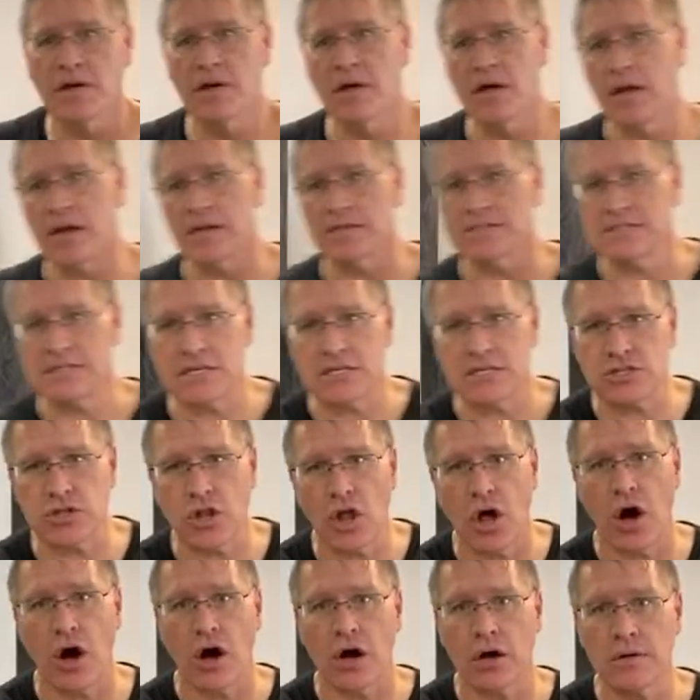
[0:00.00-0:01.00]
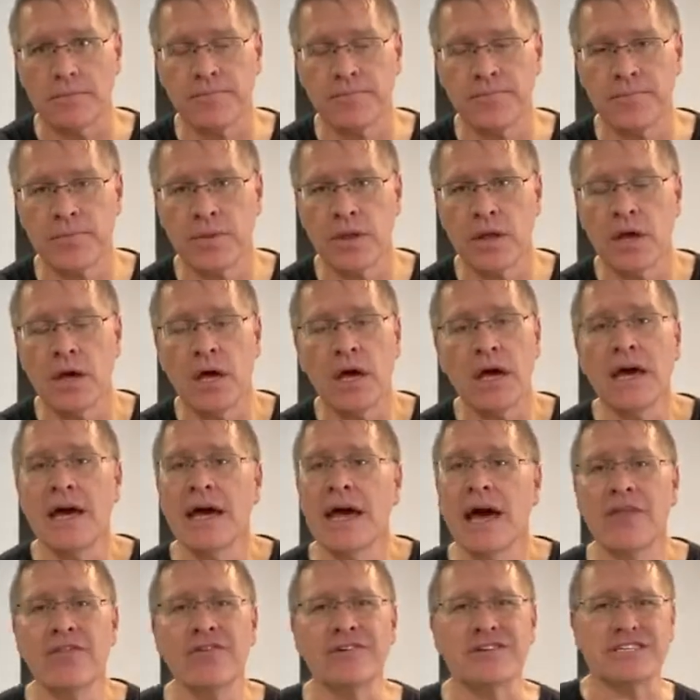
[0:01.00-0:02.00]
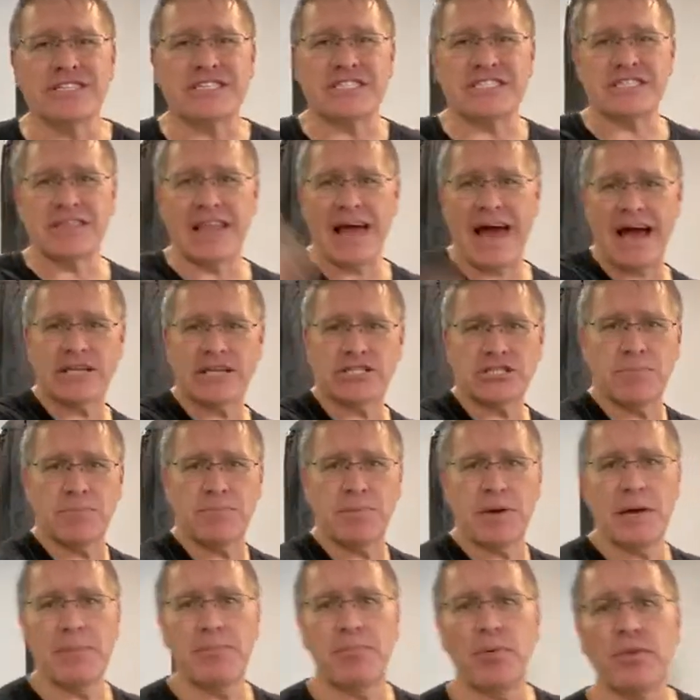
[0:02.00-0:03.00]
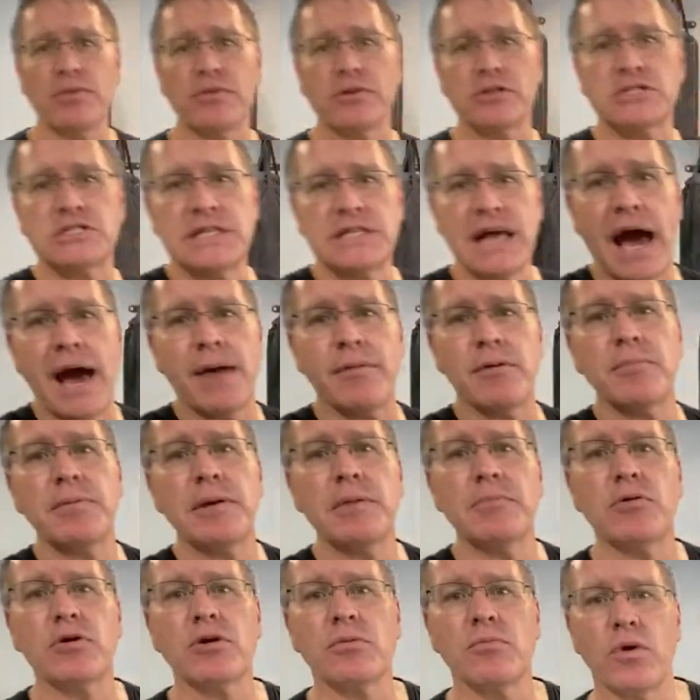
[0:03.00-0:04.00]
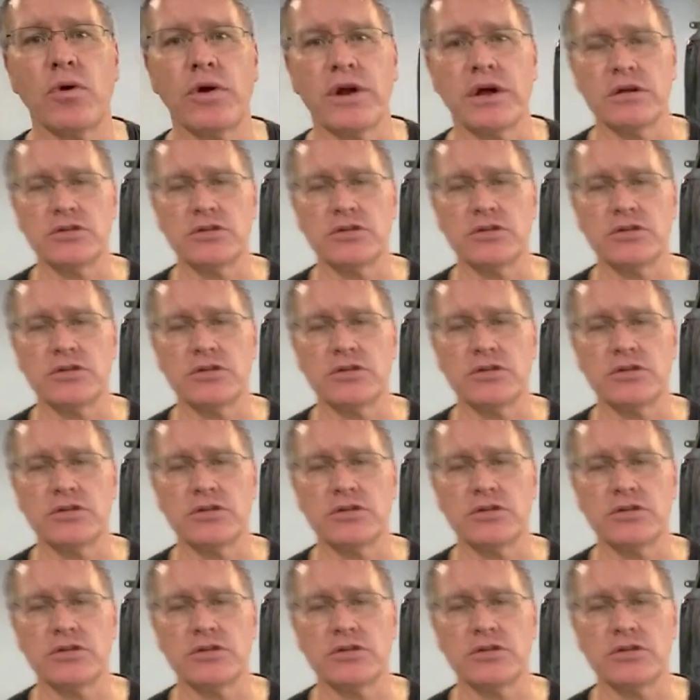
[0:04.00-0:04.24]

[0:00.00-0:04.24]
and it's this long. And they're just slashing people, and they're stabbing people. Good morning,